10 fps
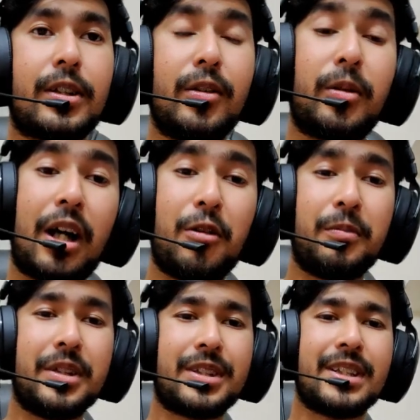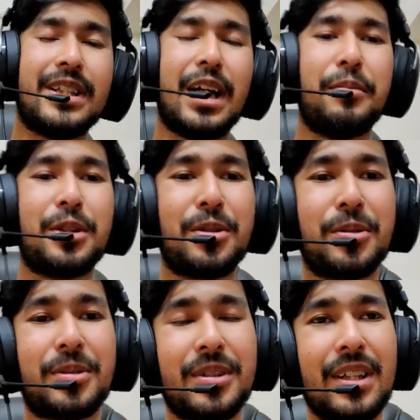Just look how much damage
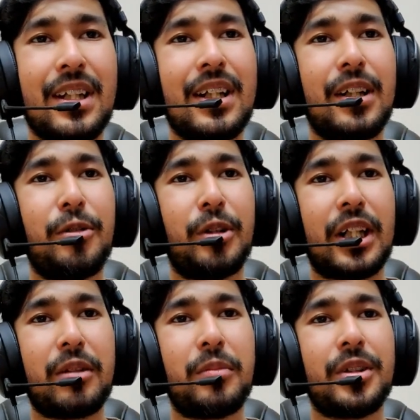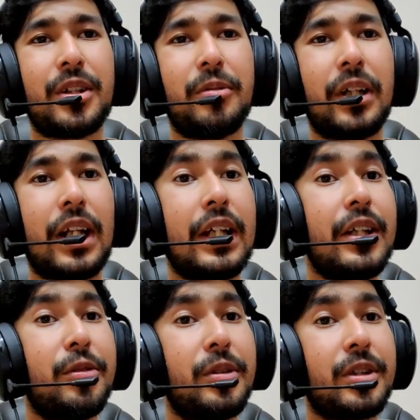those Dragon Breaths are doing, and
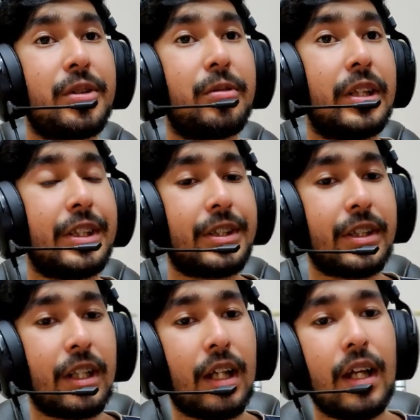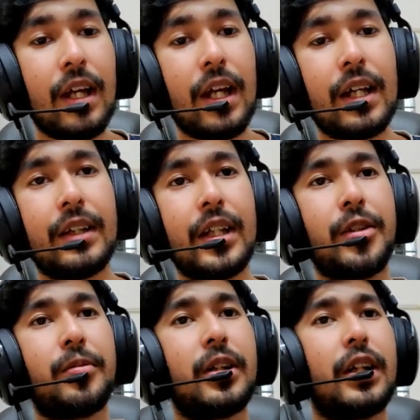he switches to Registeel, and
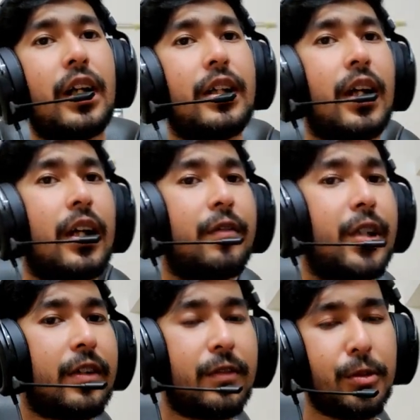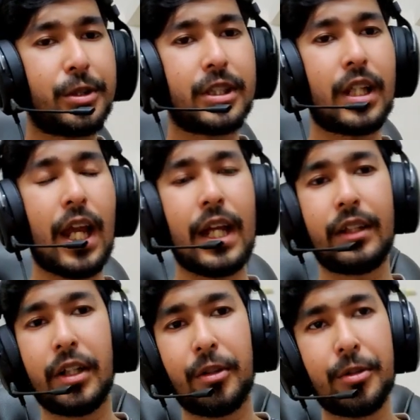that is why I have Typhlosion
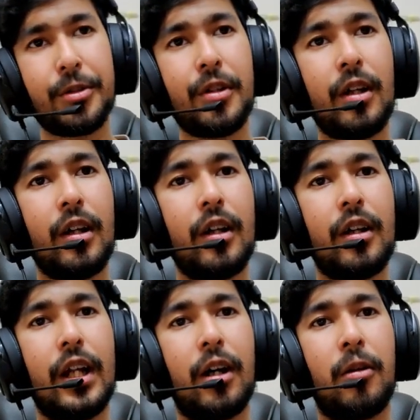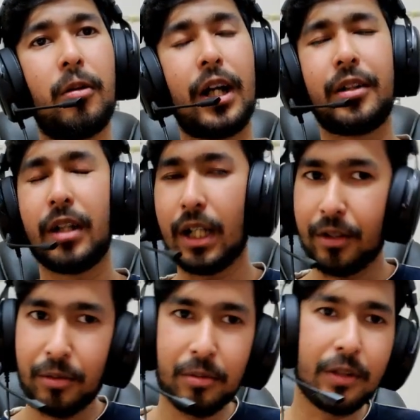and Gyarados. Now I
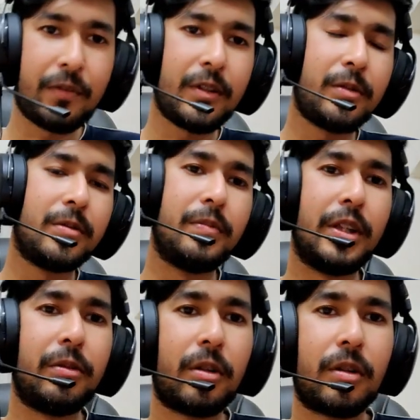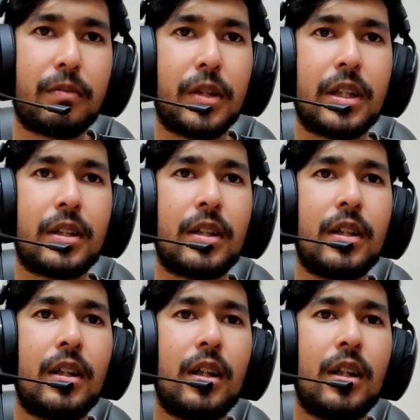don't know if you knew or not, but